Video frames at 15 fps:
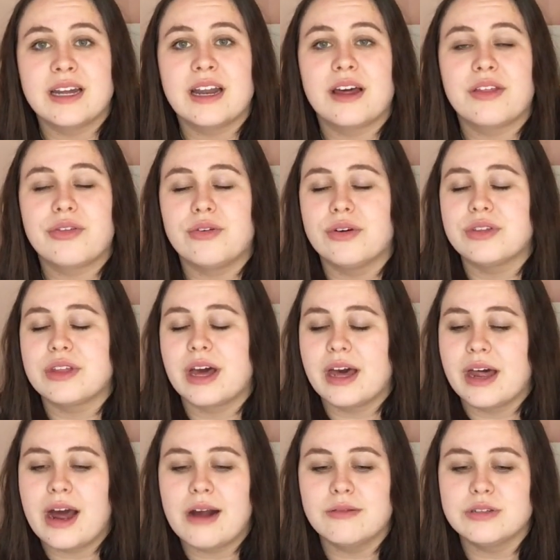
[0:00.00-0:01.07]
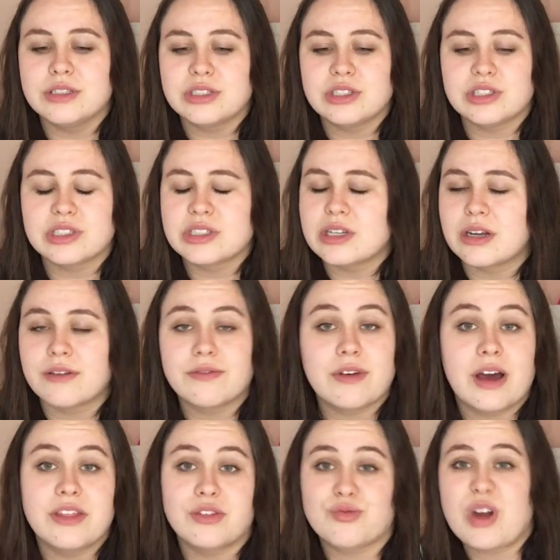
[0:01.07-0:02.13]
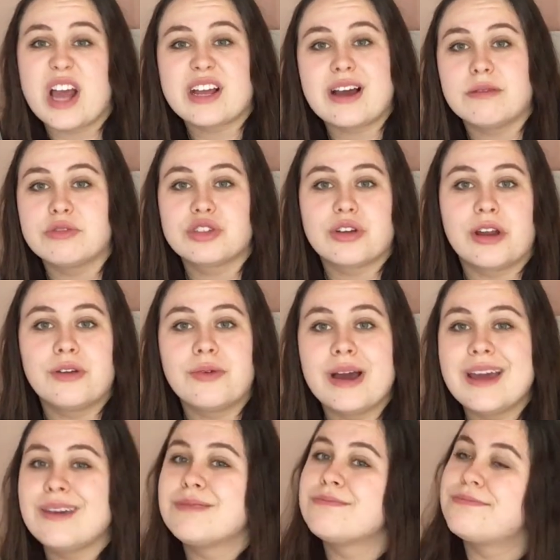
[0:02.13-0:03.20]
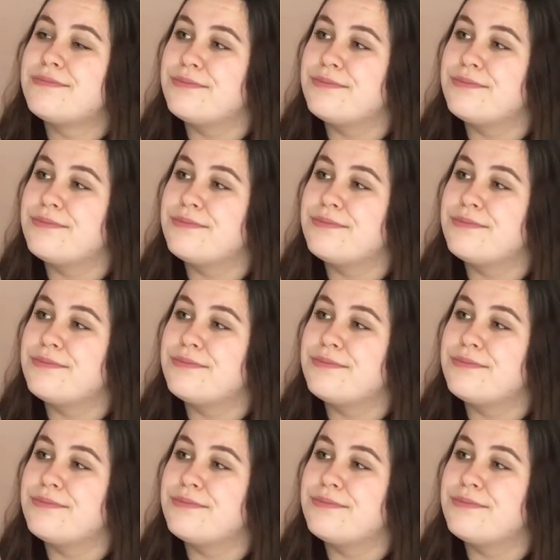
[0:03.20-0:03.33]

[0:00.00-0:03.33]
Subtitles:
and I thought that I was just going to find the right cup straight away.